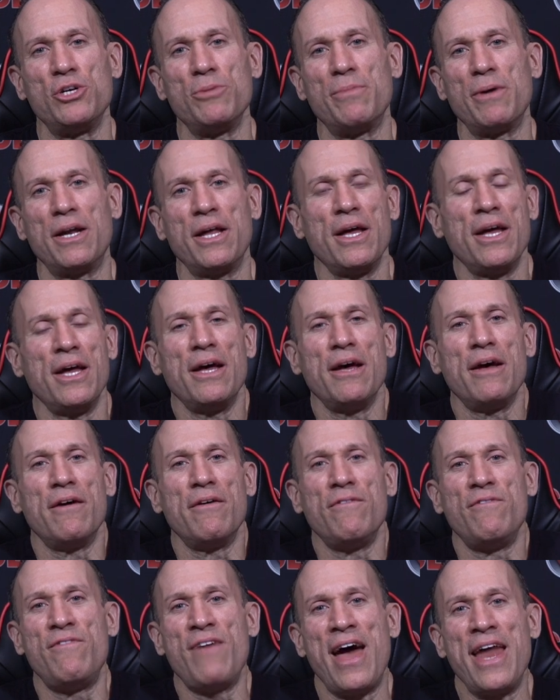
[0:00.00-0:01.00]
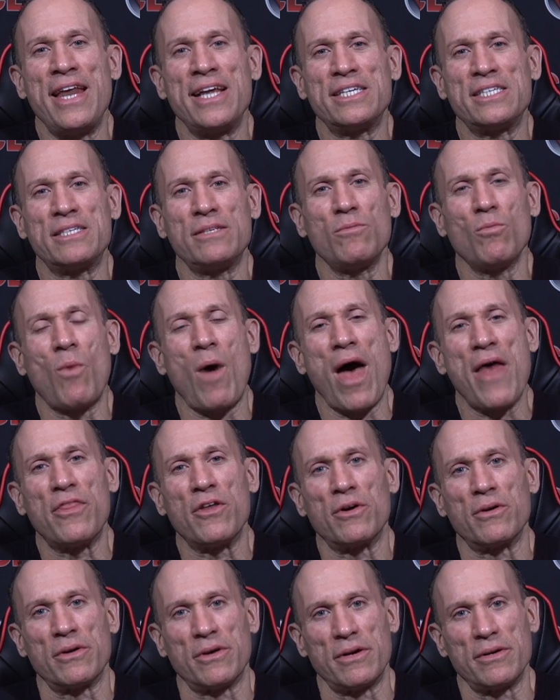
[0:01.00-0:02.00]
But Venice
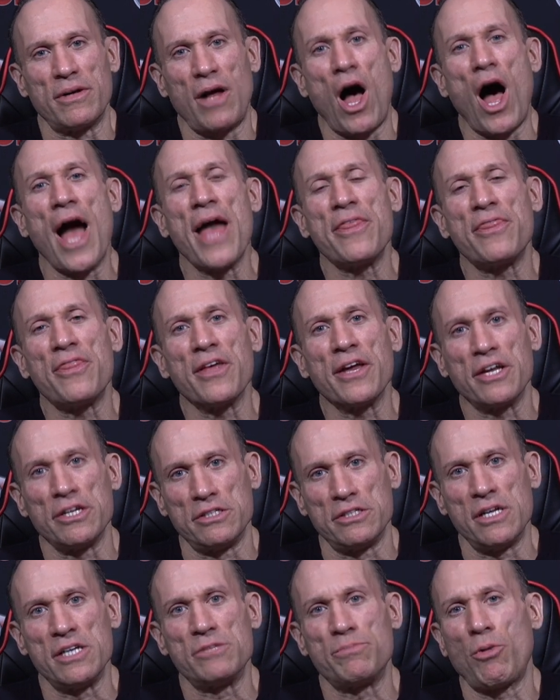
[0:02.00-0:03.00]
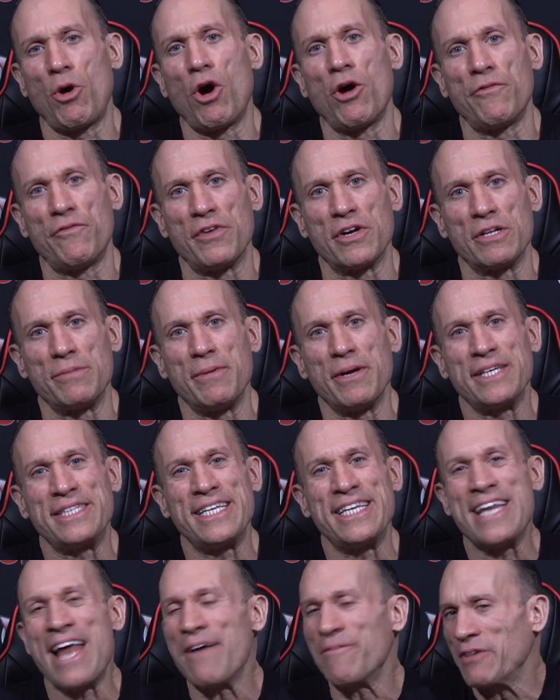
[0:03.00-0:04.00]
weather, I think, is is perfect because
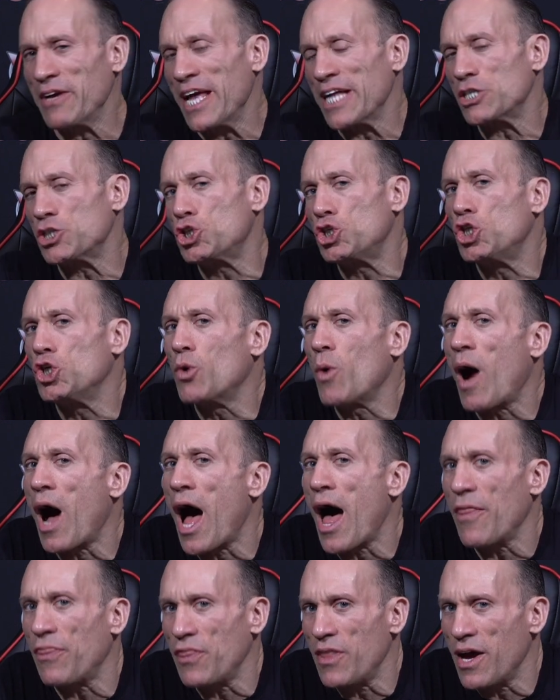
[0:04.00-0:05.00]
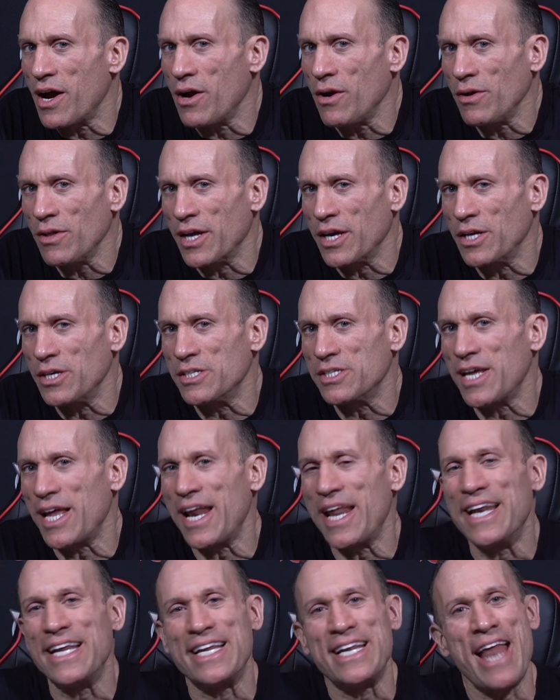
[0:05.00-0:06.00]
it never gets too hot there, like you said,
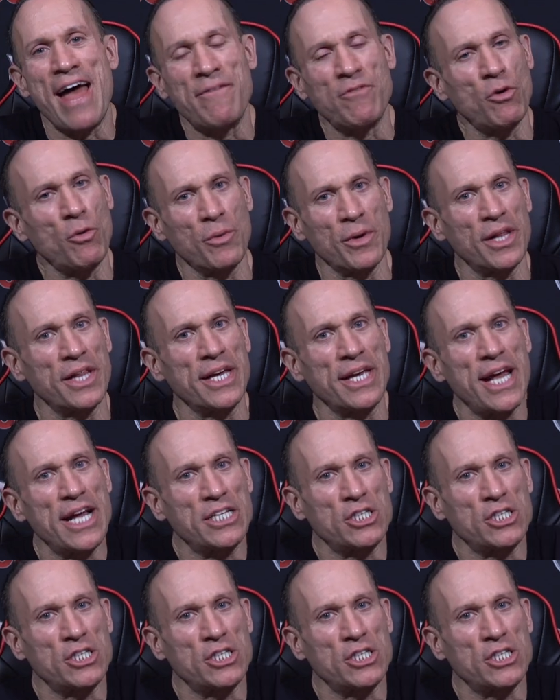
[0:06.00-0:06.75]
and it never really gets